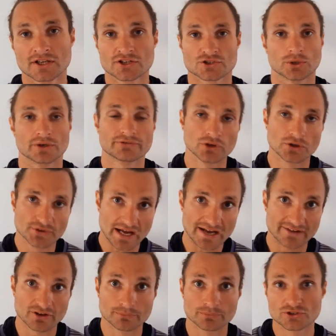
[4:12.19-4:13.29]
So if your
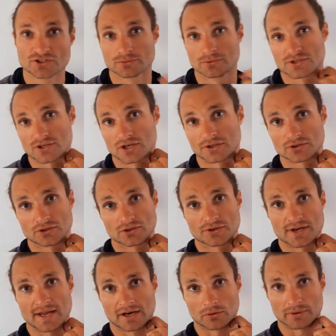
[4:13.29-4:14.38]
dive computer was on your
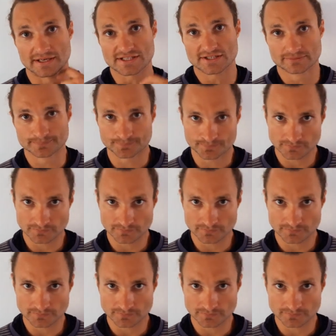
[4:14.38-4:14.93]
neck weight